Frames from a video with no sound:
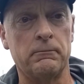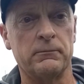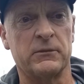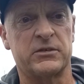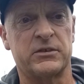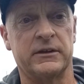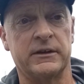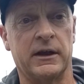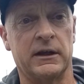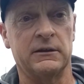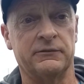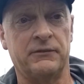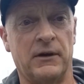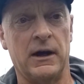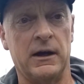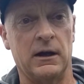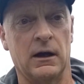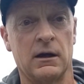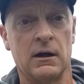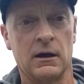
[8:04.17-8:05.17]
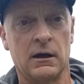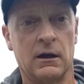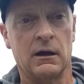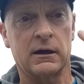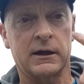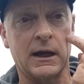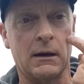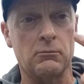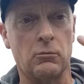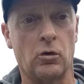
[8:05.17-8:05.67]
and sit near the fire
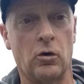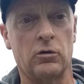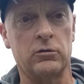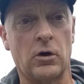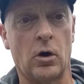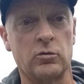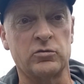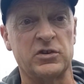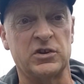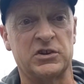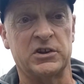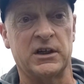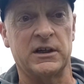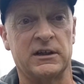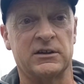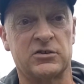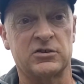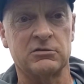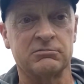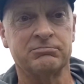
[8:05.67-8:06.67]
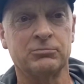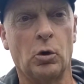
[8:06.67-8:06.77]
and get more rosy cheeks.